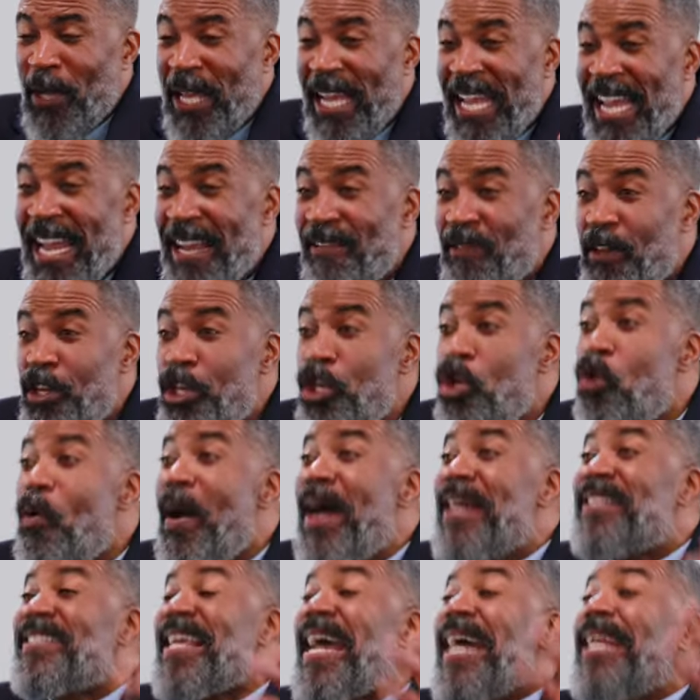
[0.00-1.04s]
in the
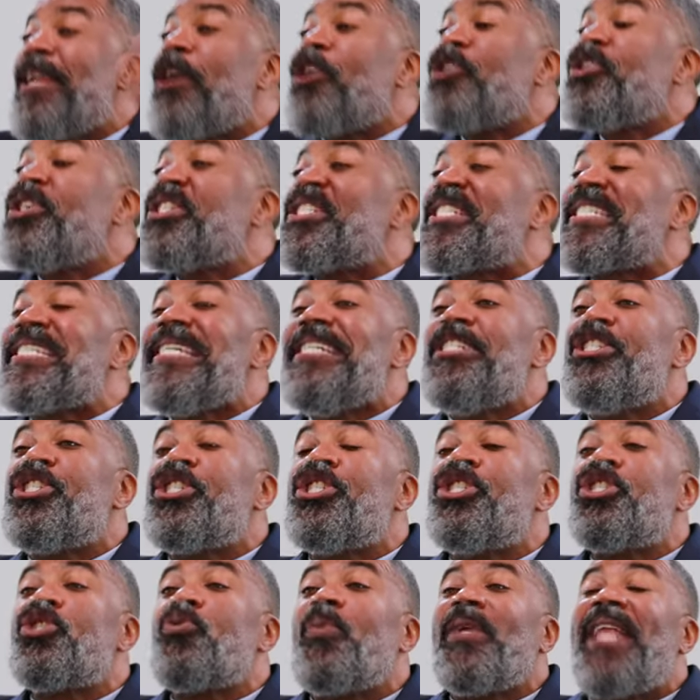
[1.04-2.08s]
U.S. and her
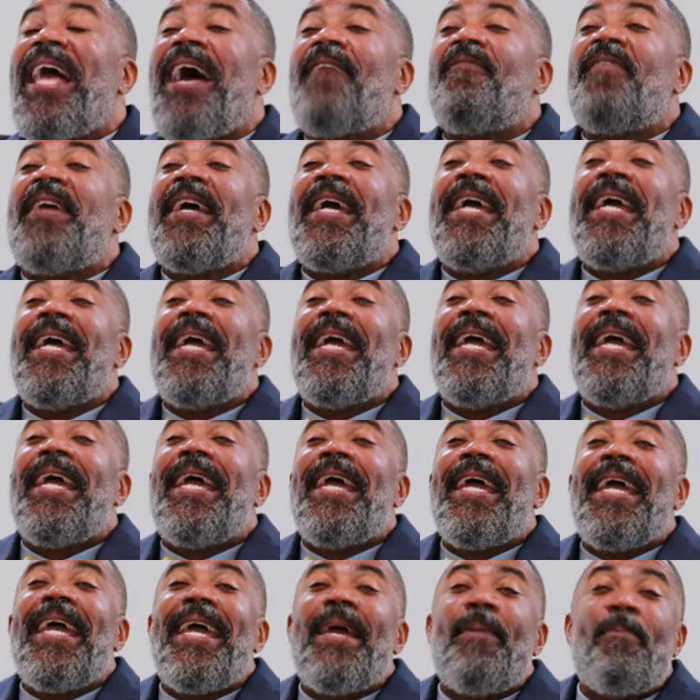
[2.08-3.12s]
decisions will have
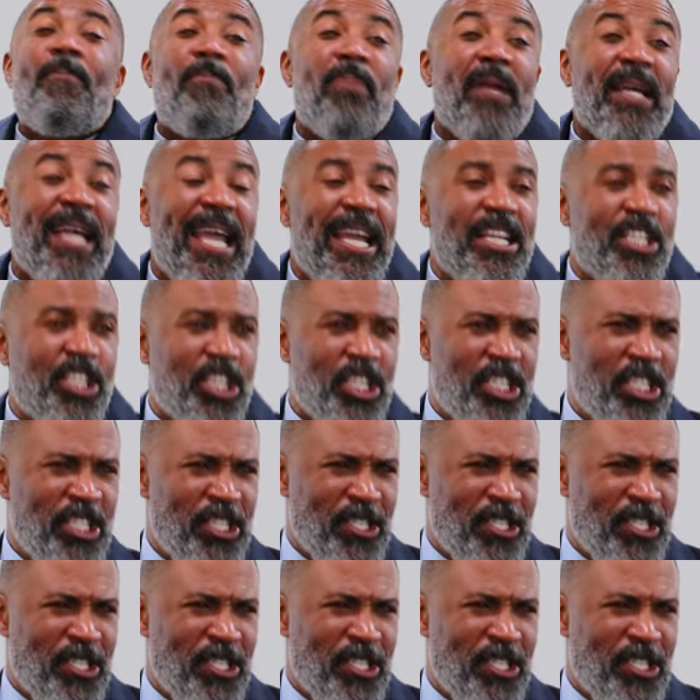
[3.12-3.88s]
implications.